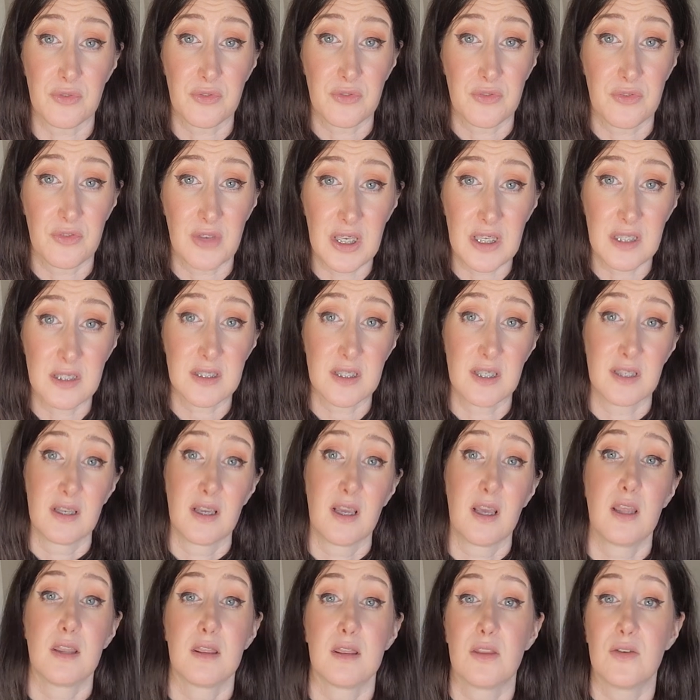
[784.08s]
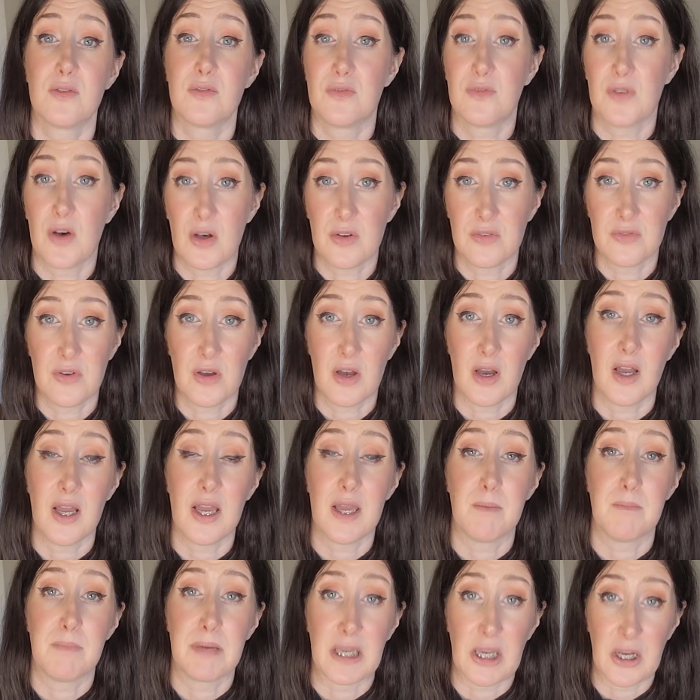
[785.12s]
fit the vulva
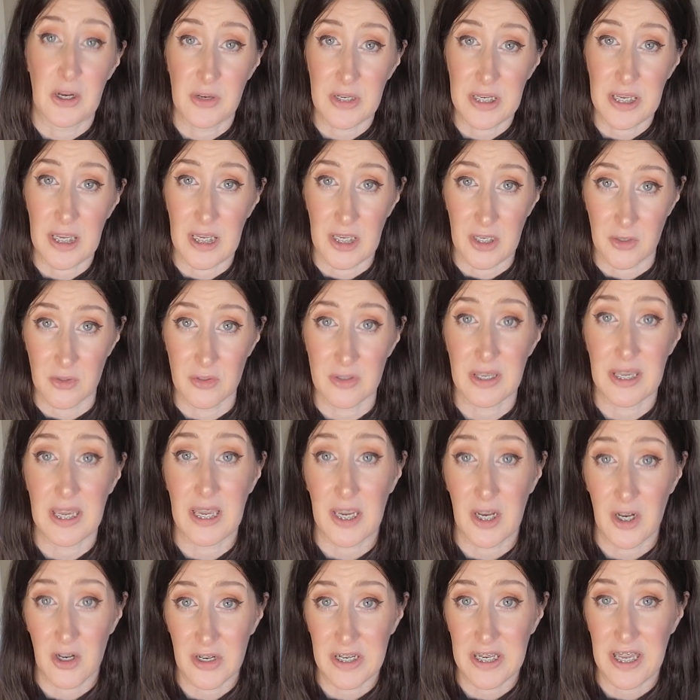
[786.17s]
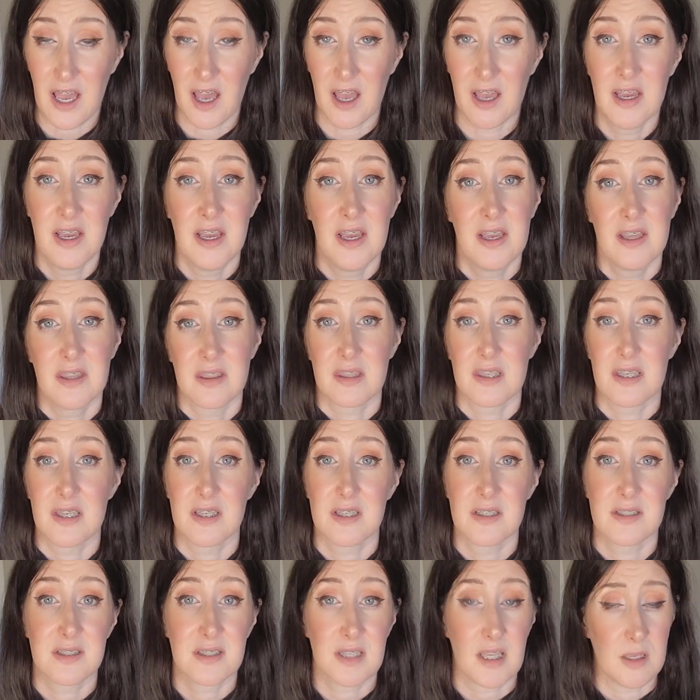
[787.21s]
and perianal area.
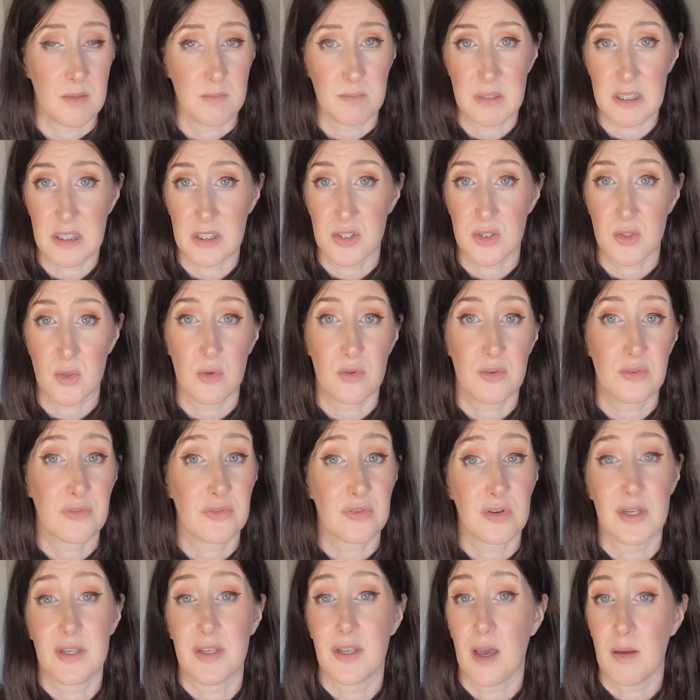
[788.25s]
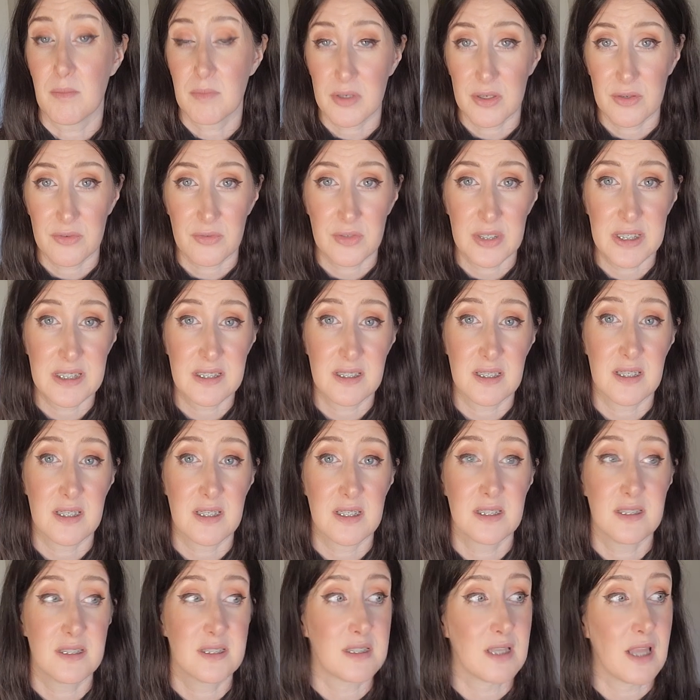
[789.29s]
These can be sold for a number of
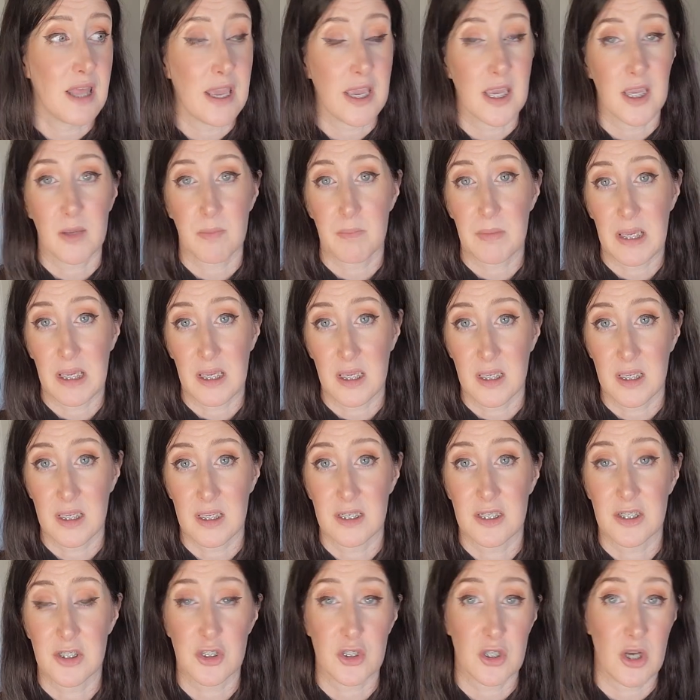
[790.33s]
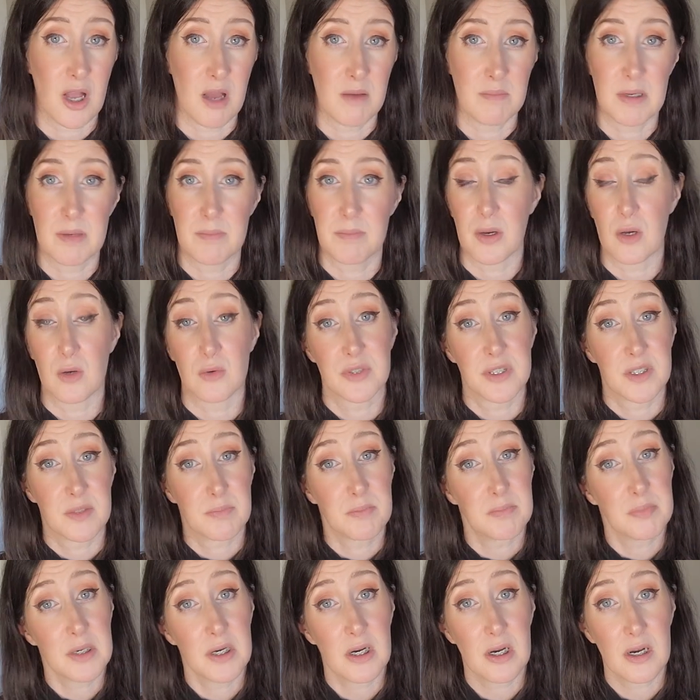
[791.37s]
reasons, like pain and trauma
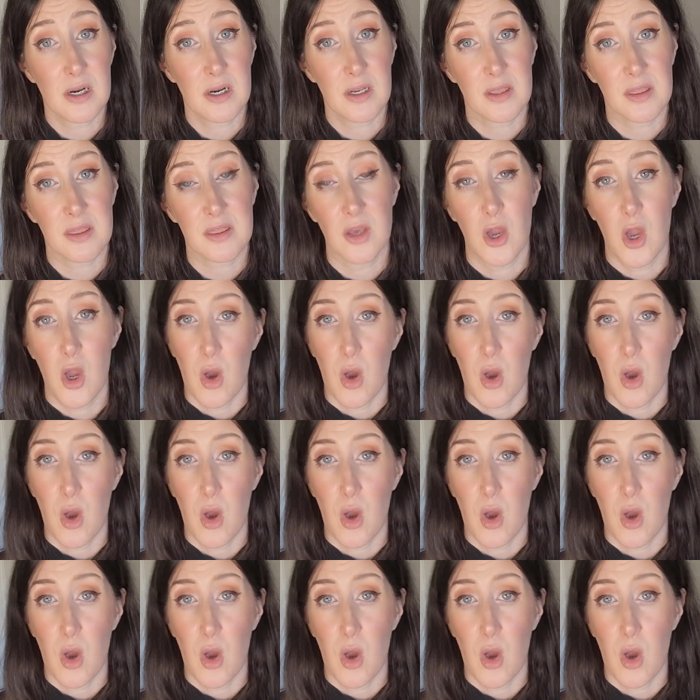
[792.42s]
post-birth,